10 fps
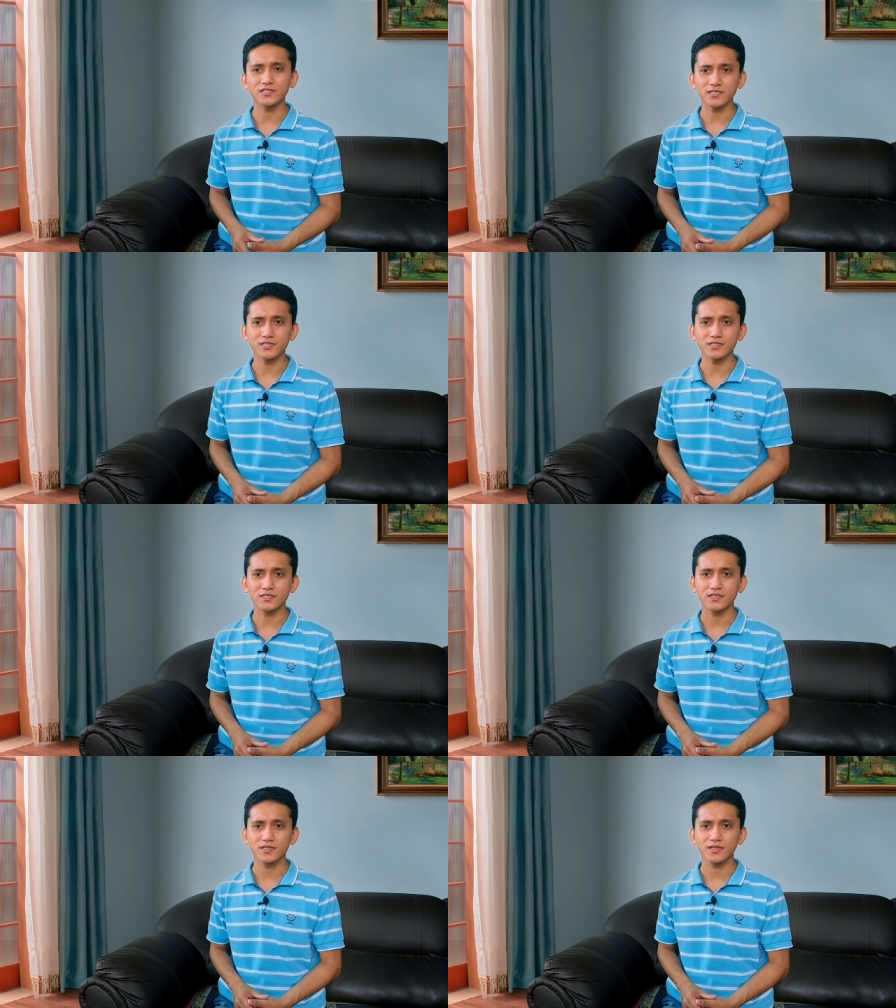
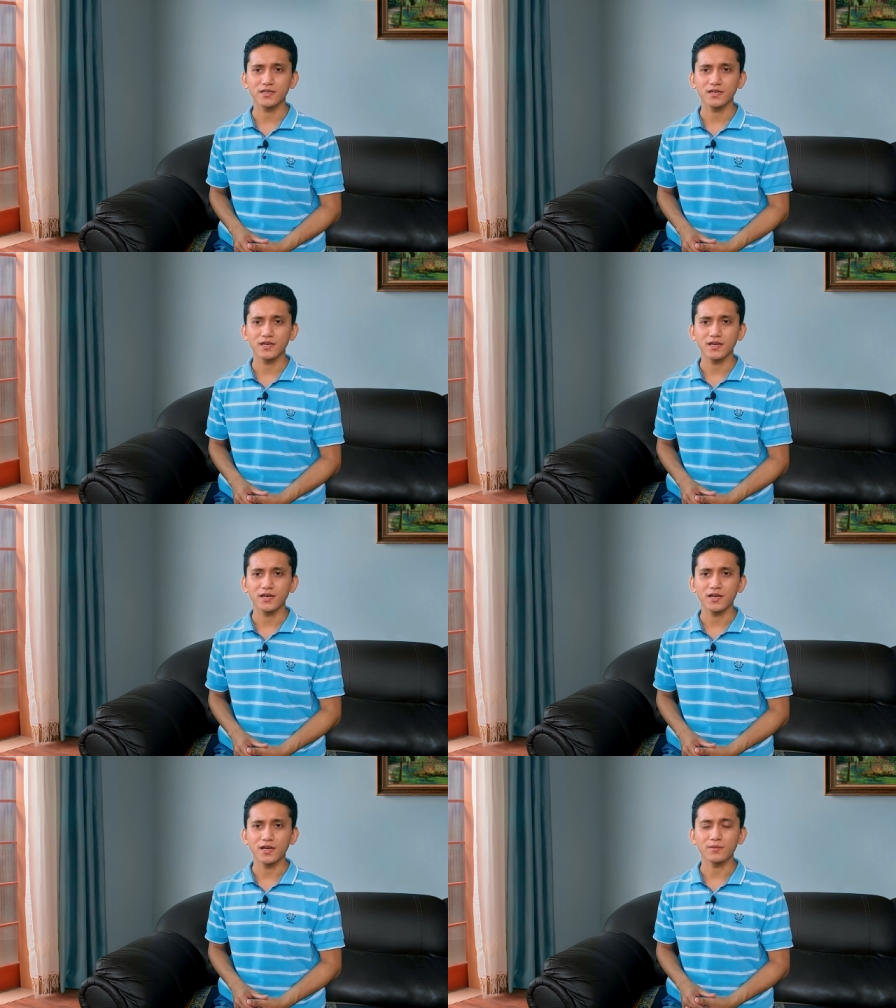distant,
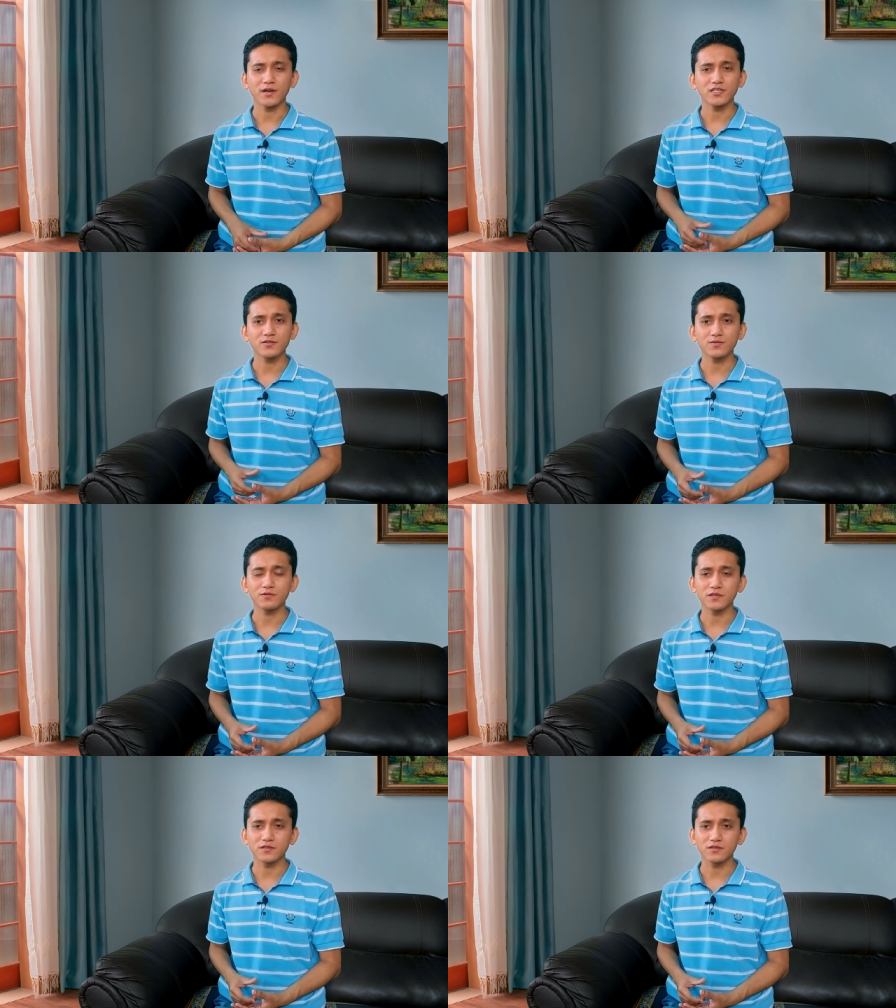and my
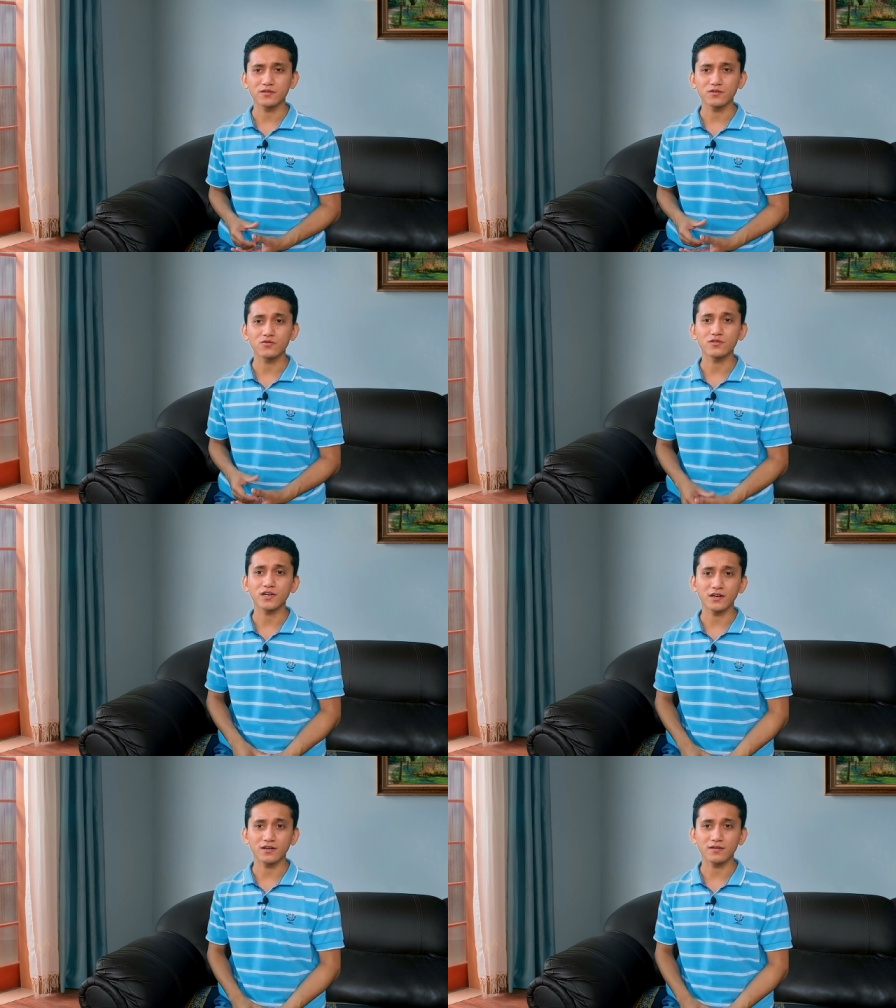spirit grew
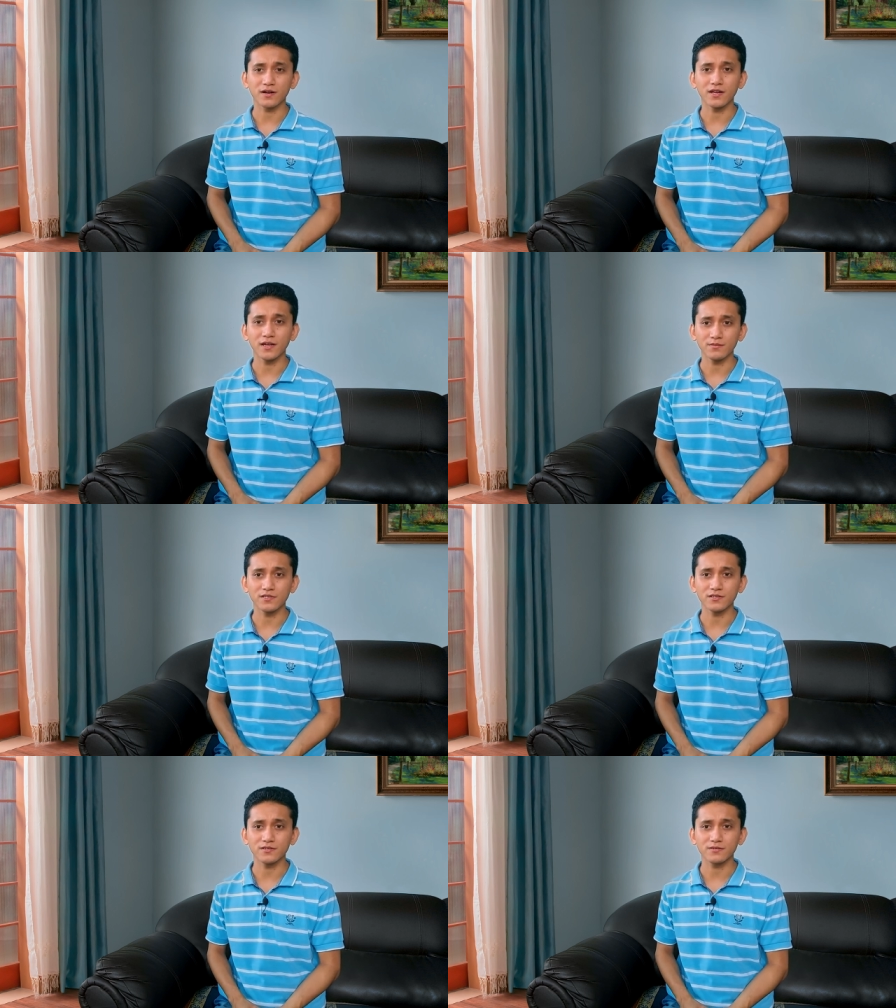darker and
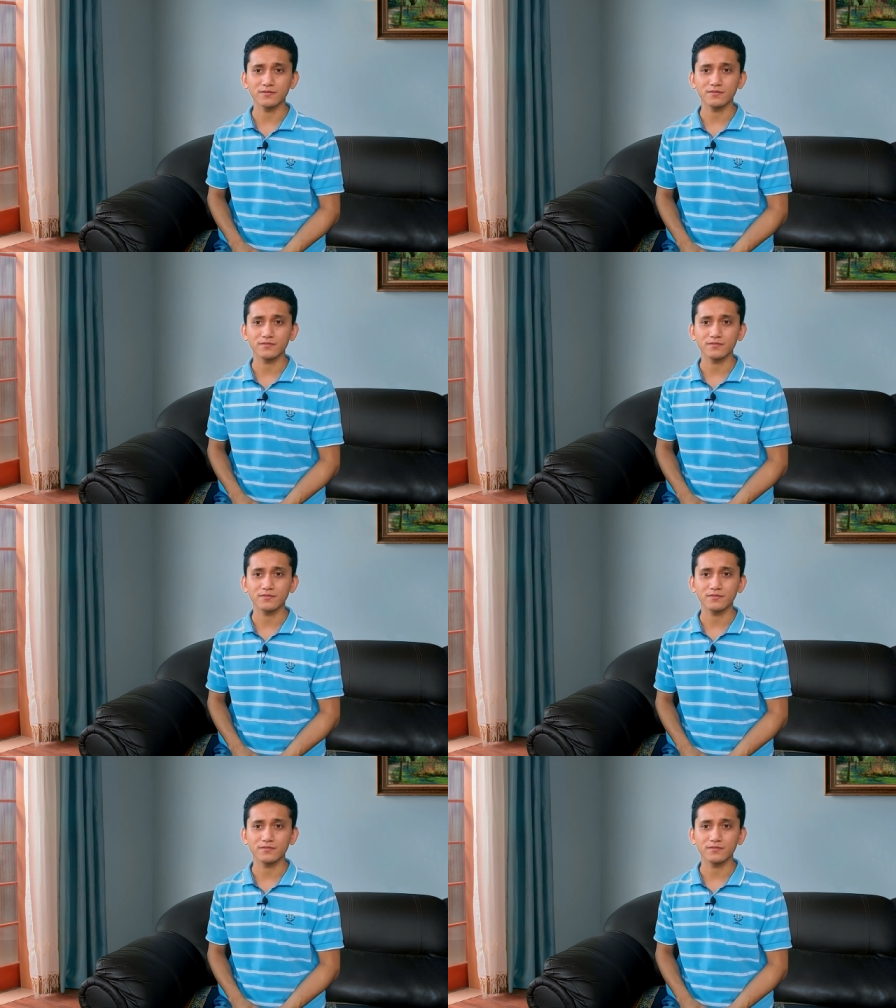emptier.